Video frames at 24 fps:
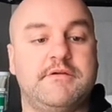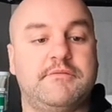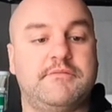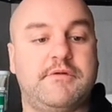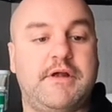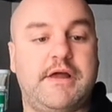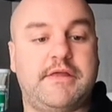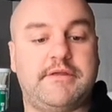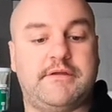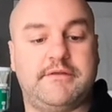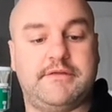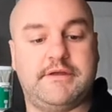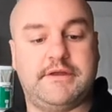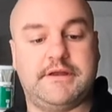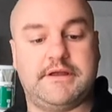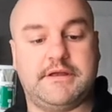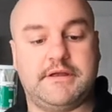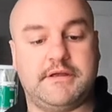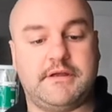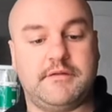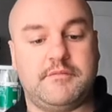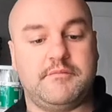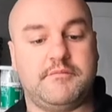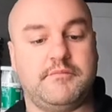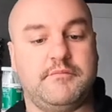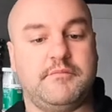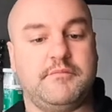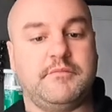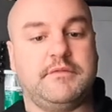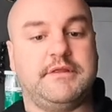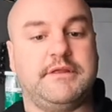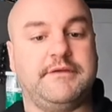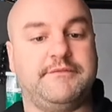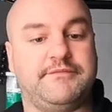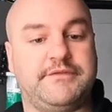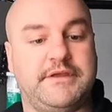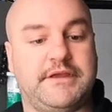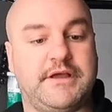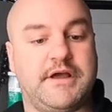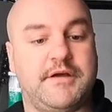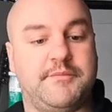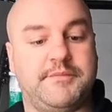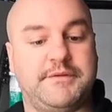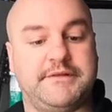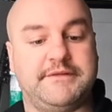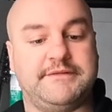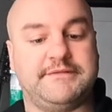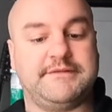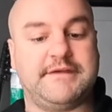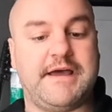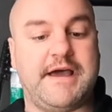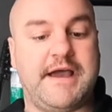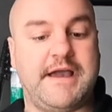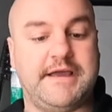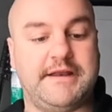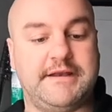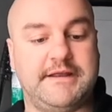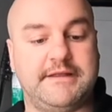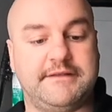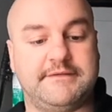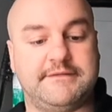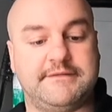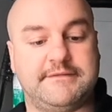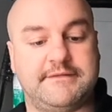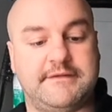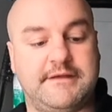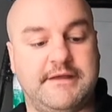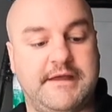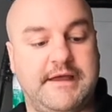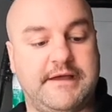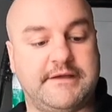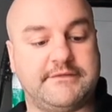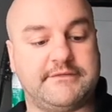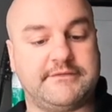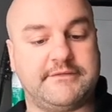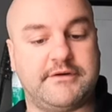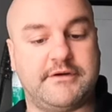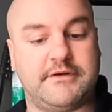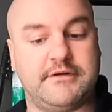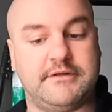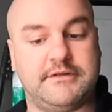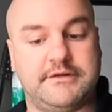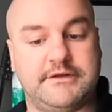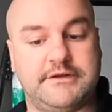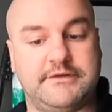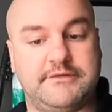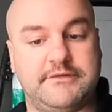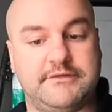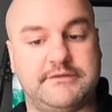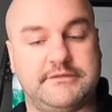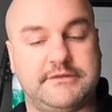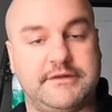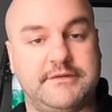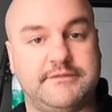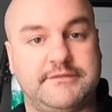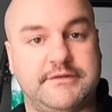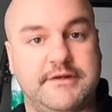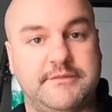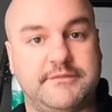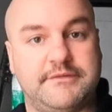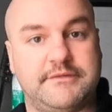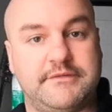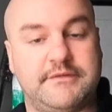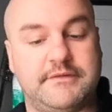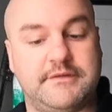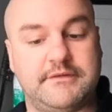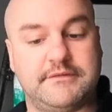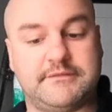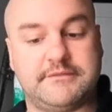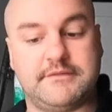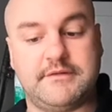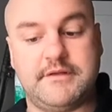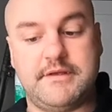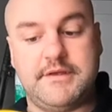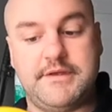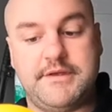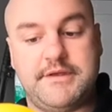Rather than it lifting up inside, it's external and it just lifts up this